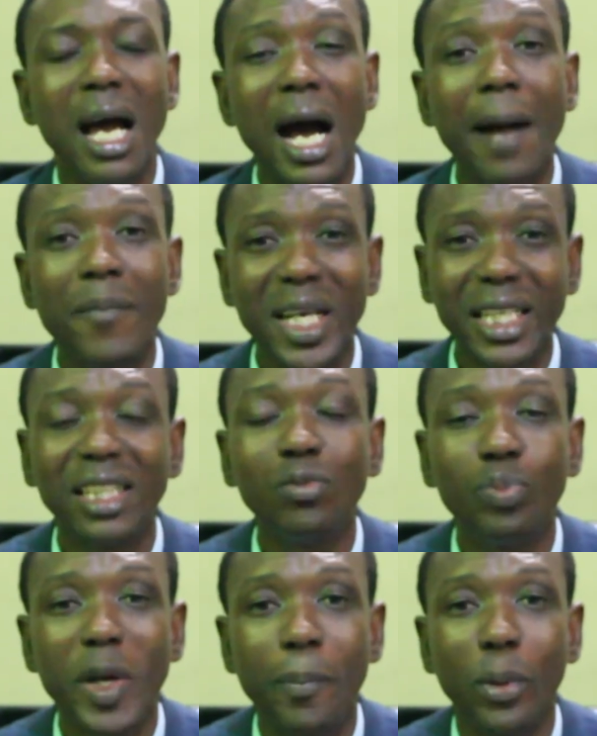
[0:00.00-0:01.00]
are making
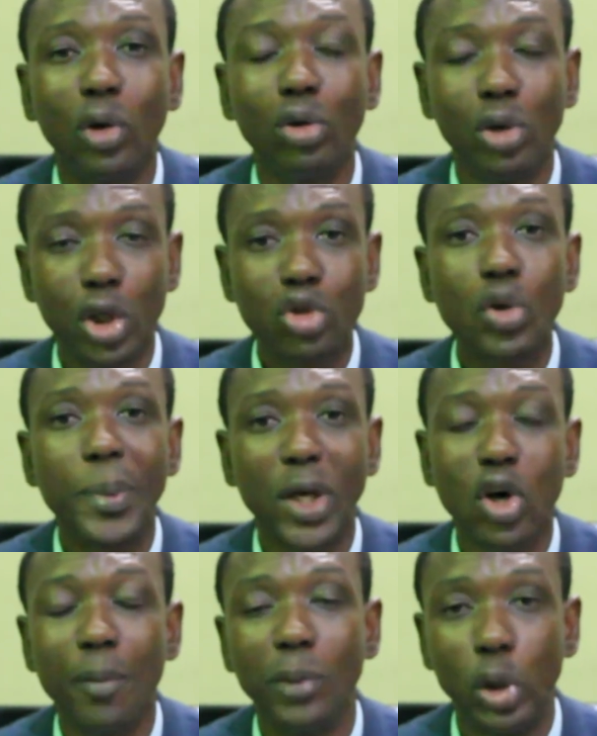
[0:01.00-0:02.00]
people to
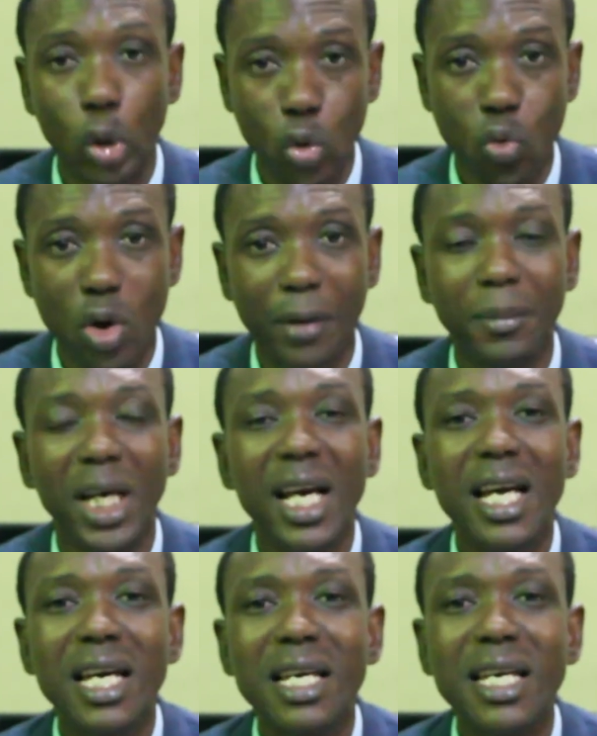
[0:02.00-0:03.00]
become lukewarm.
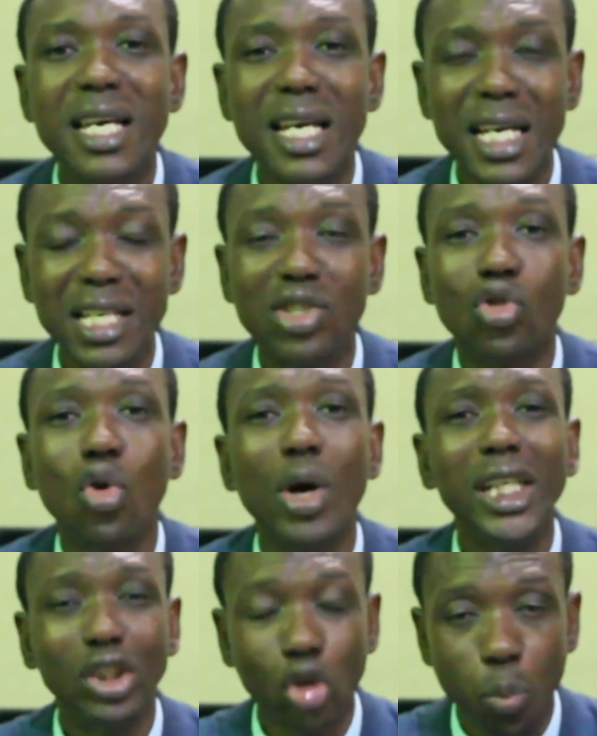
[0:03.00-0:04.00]
He is
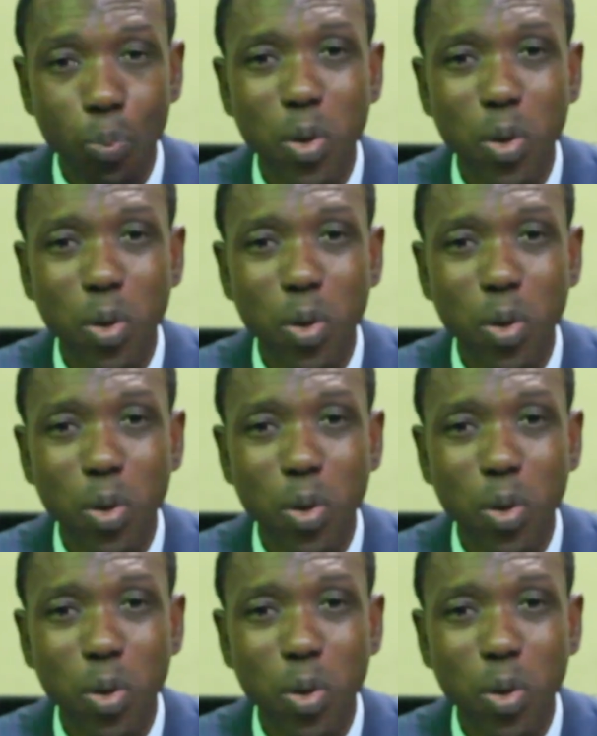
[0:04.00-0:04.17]
going to